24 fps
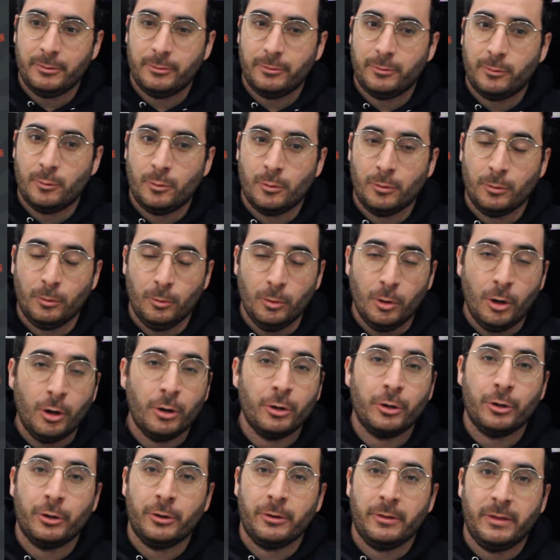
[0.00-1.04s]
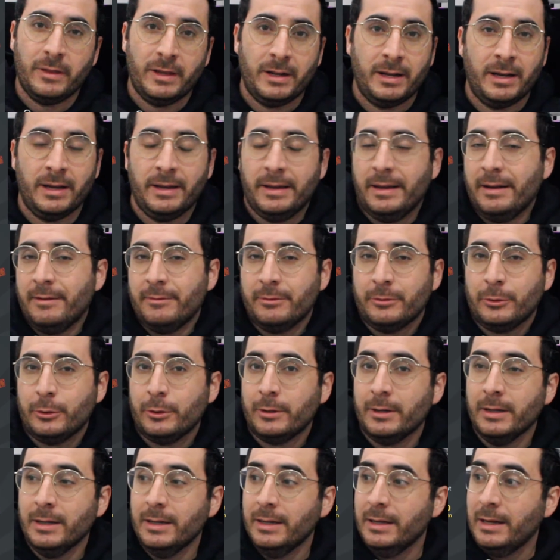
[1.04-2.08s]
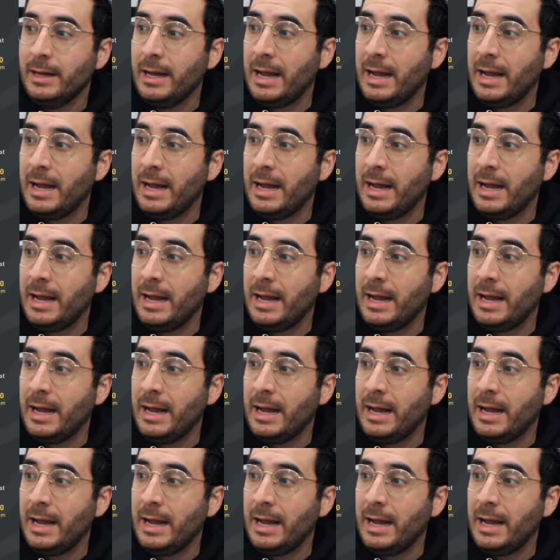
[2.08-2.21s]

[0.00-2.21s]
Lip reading: for longer than I ever